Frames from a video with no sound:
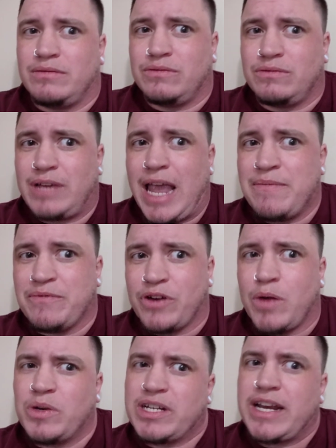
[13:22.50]
came
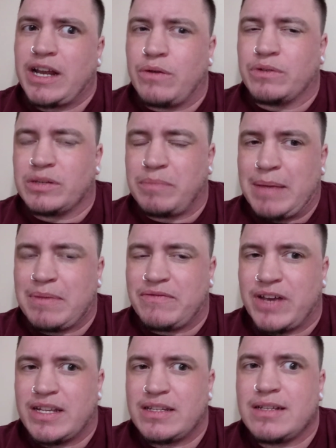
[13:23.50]
from, which I know was a baby
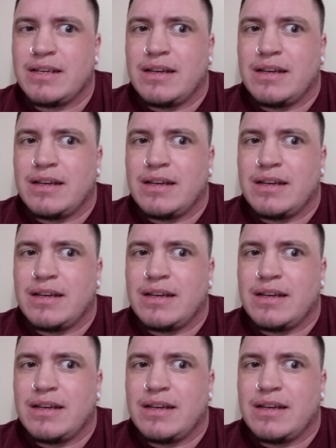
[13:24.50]
face.